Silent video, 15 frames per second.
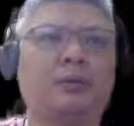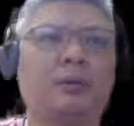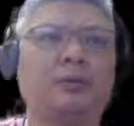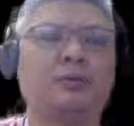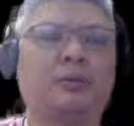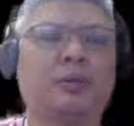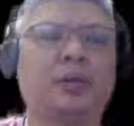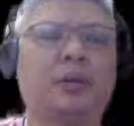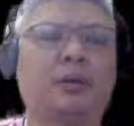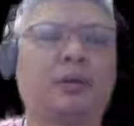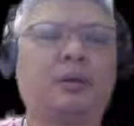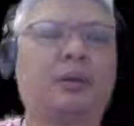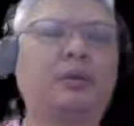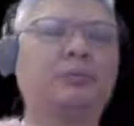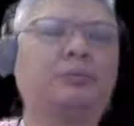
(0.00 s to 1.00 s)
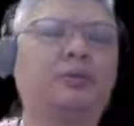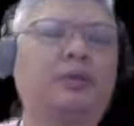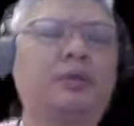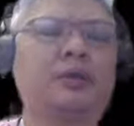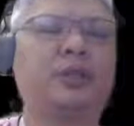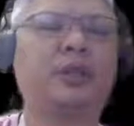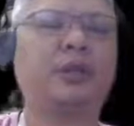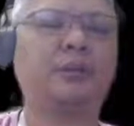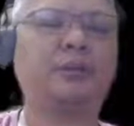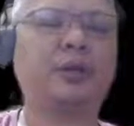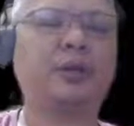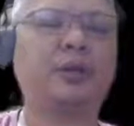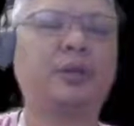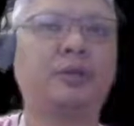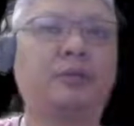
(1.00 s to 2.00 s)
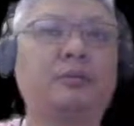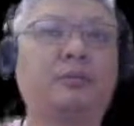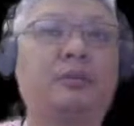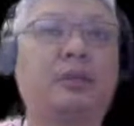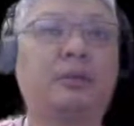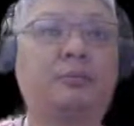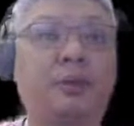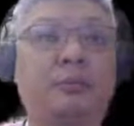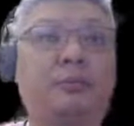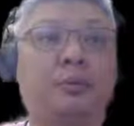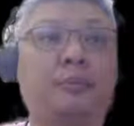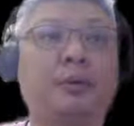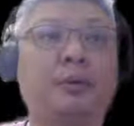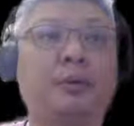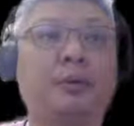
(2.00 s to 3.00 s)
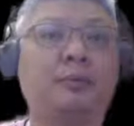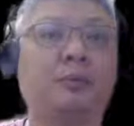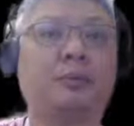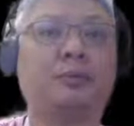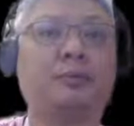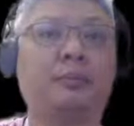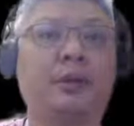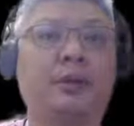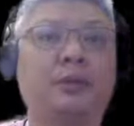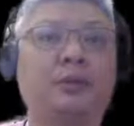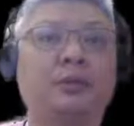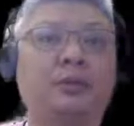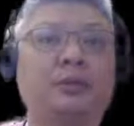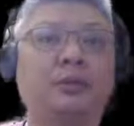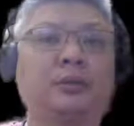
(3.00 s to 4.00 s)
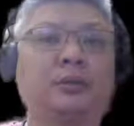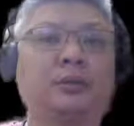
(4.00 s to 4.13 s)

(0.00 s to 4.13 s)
Red would now, sorry, the other black chariot would now be prepared to go into battle.